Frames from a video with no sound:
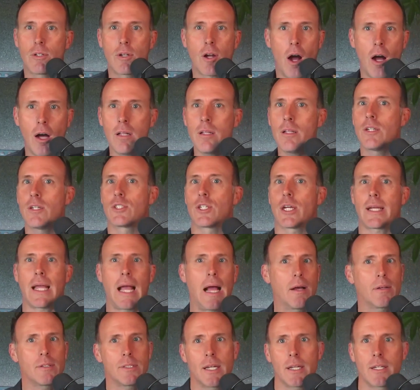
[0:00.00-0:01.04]
college. Like,
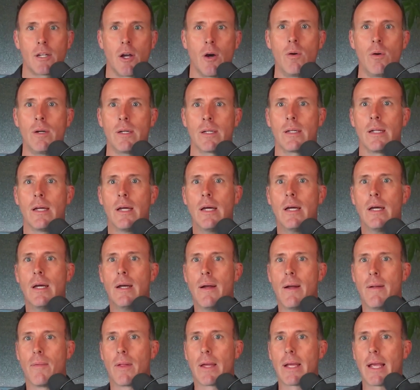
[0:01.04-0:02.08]
how's that going?
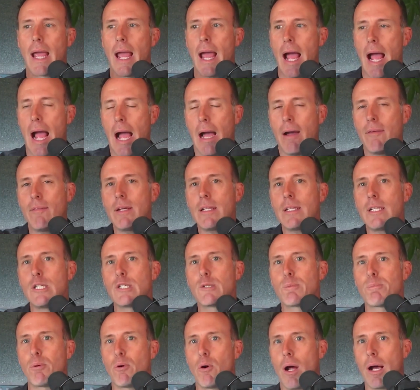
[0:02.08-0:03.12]
Like having these
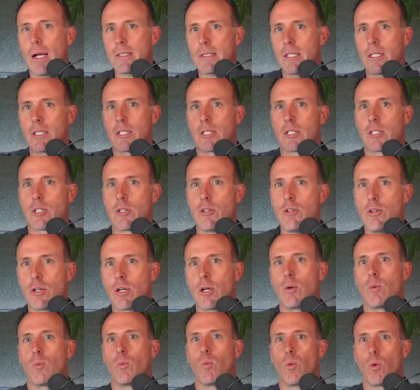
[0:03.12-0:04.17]
processes so you
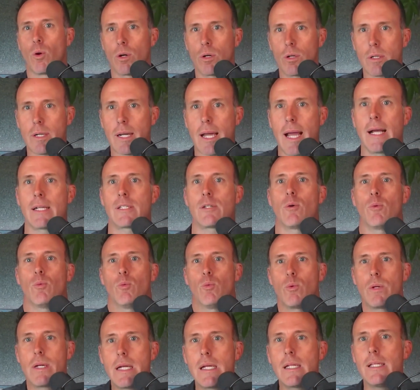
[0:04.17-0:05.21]
can work as a
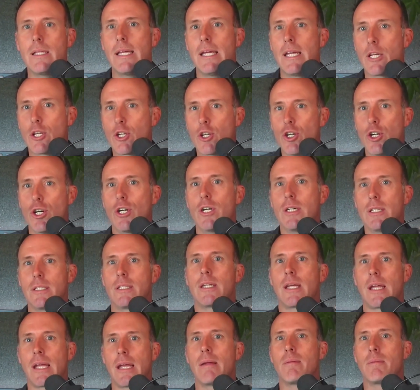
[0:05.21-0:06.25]
really good
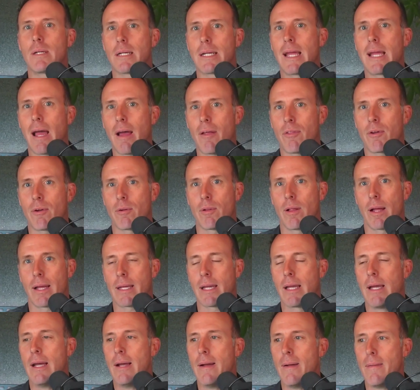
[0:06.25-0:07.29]
team together.
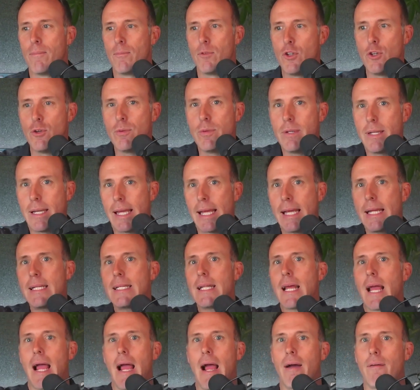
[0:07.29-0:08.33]
Like you need
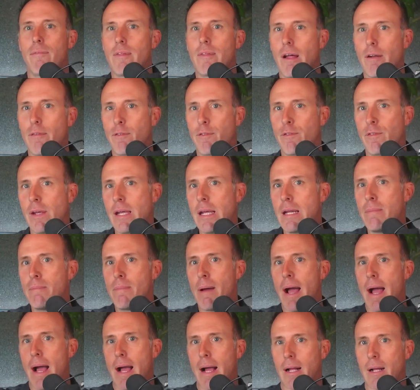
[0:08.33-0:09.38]
to have that
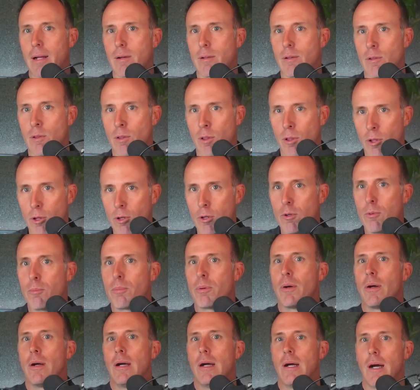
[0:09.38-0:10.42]
feedback loop.
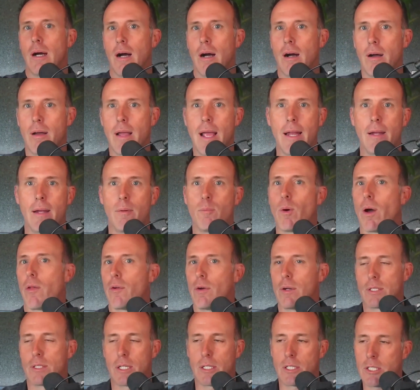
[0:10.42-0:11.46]
And
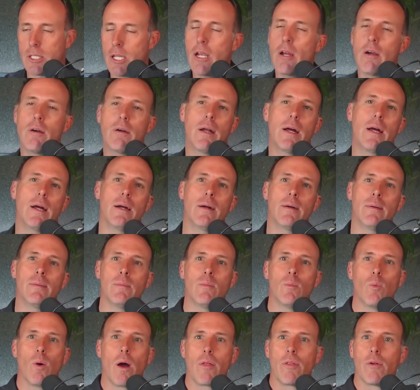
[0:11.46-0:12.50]
whether it's a
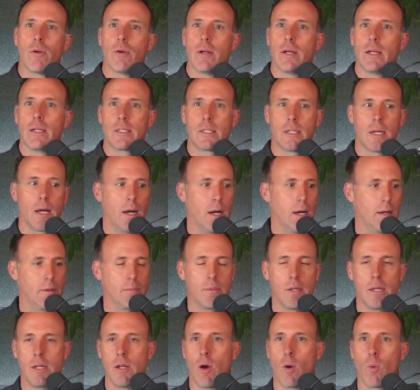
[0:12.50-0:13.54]
CRM, whether it's a
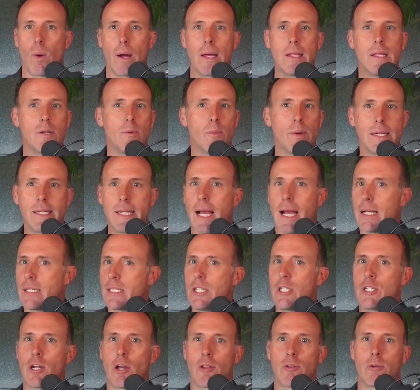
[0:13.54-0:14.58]
way that we text
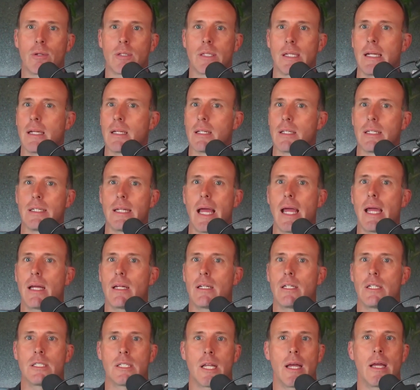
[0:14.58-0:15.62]
each other at the end of the day
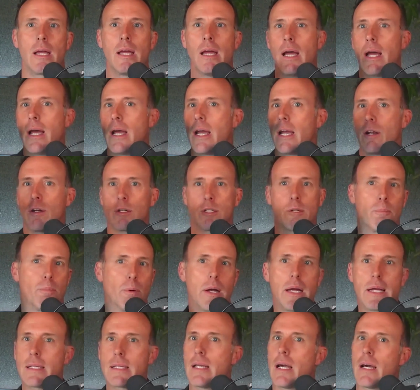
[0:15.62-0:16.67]
and just say, here's a
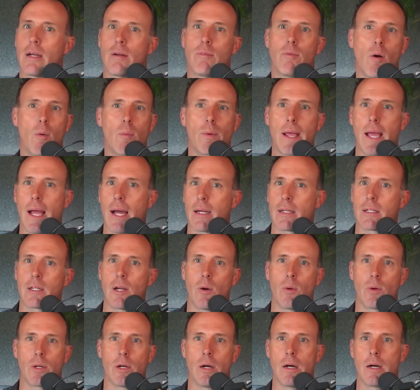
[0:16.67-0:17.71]
breakdown of what we had
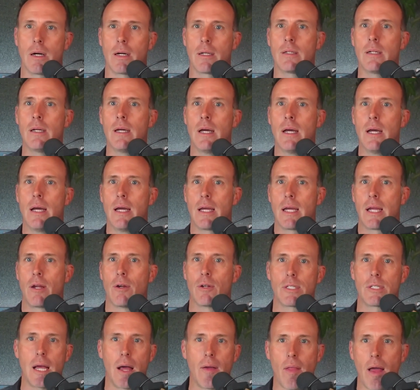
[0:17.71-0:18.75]
going on.
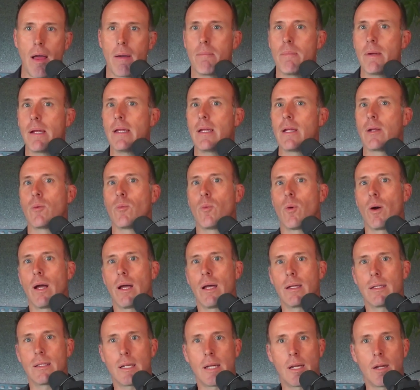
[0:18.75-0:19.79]
Here's how that meeting
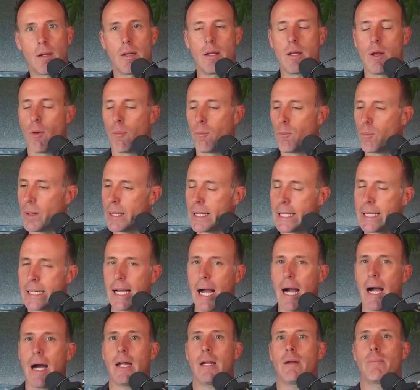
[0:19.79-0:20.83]
went. Here, we
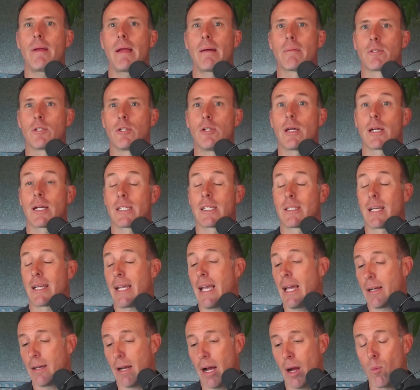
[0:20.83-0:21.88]
got to be able to do that. Because
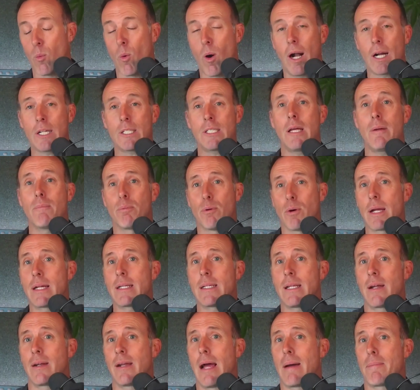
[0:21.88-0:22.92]
again, I watched that
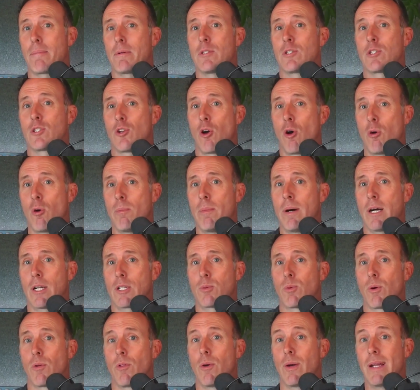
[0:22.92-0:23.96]
breakdown happen so
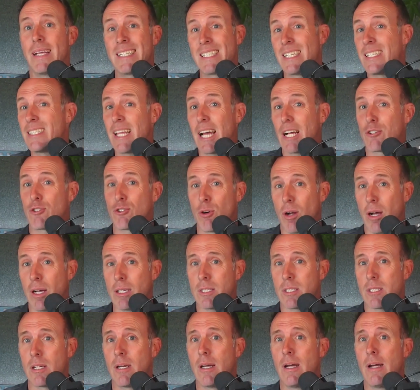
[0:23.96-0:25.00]
much where there isn't that
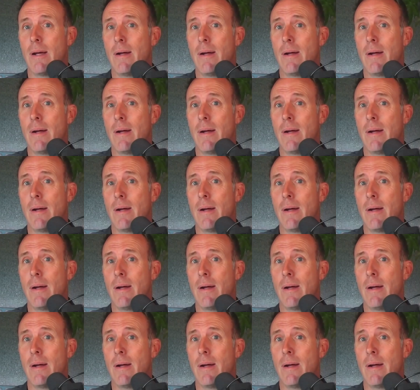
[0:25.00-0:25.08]
trust.